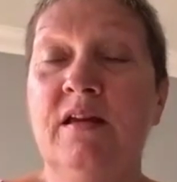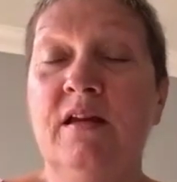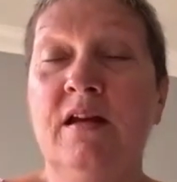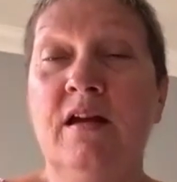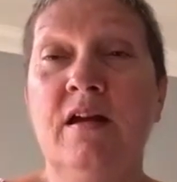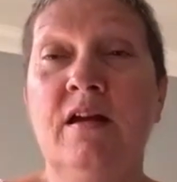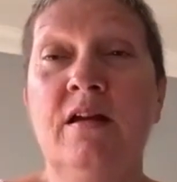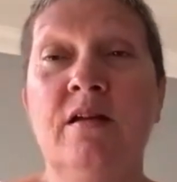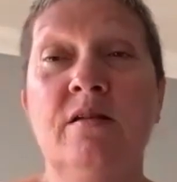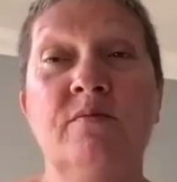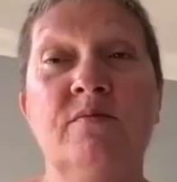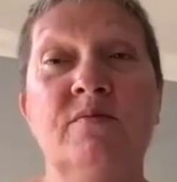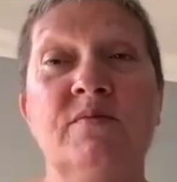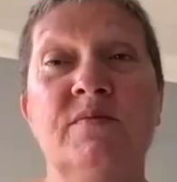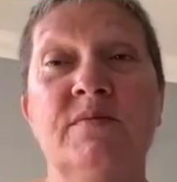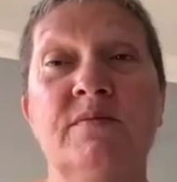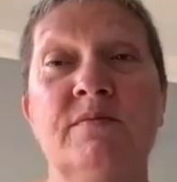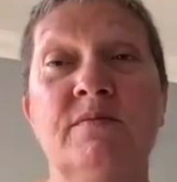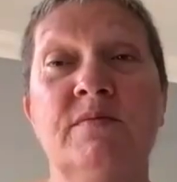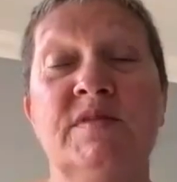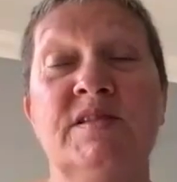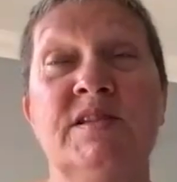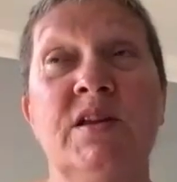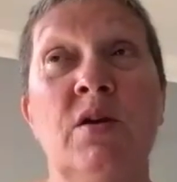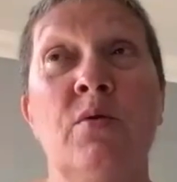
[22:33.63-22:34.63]
Um,
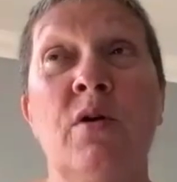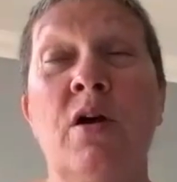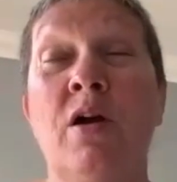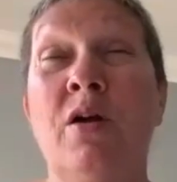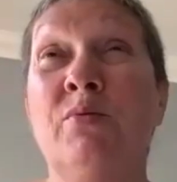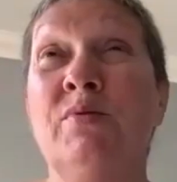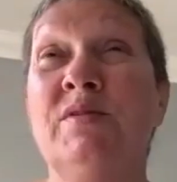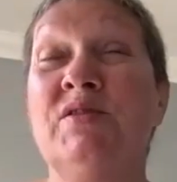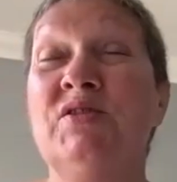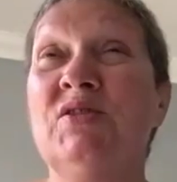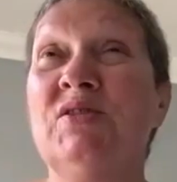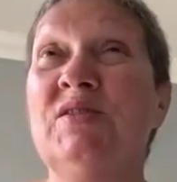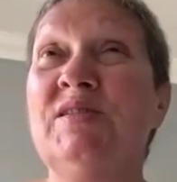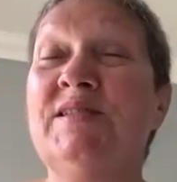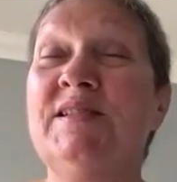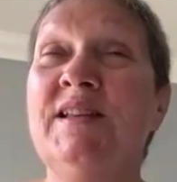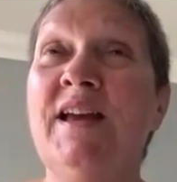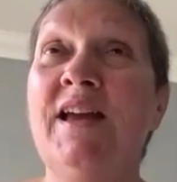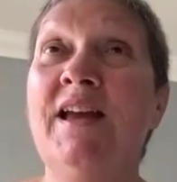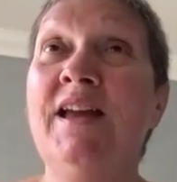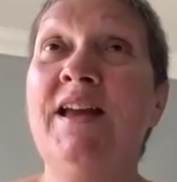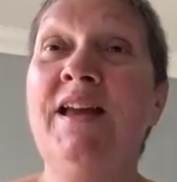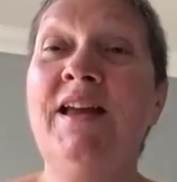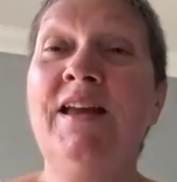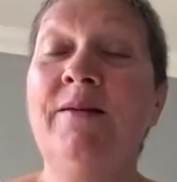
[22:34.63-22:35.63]
so I would just
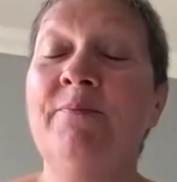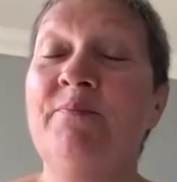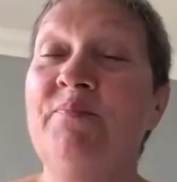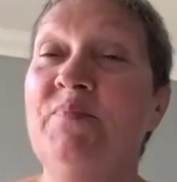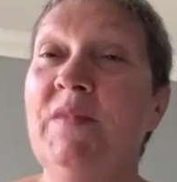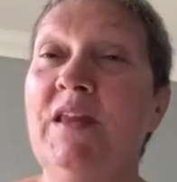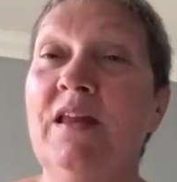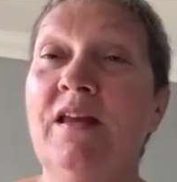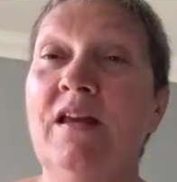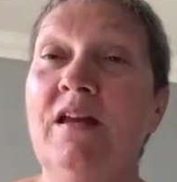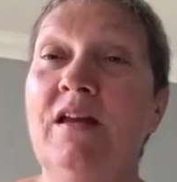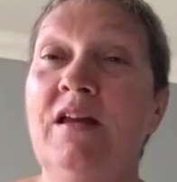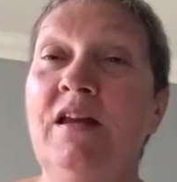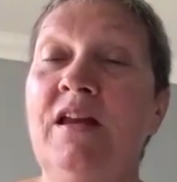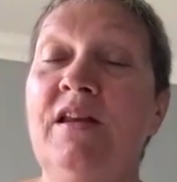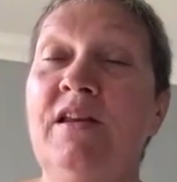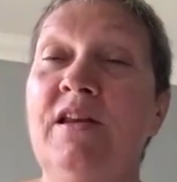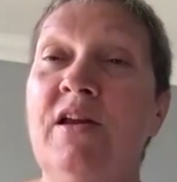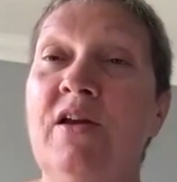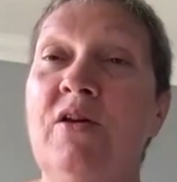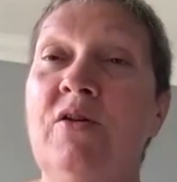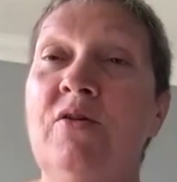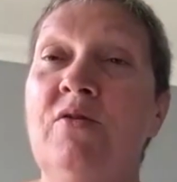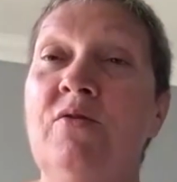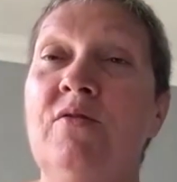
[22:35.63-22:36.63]
say, you
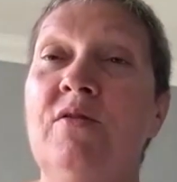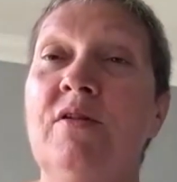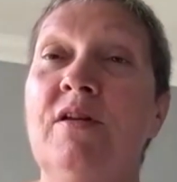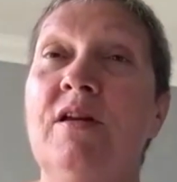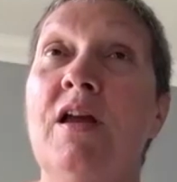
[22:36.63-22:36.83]
know,